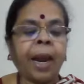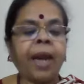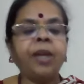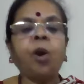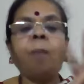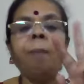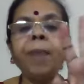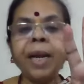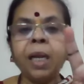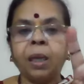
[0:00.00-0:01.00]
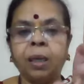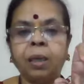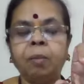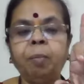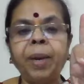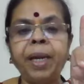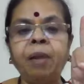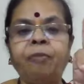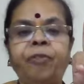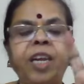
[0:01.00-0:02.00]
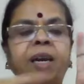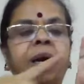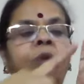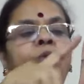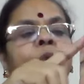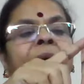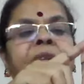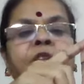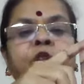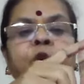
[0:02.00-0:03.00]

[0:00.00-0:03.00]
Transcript: and your middle finger, Wat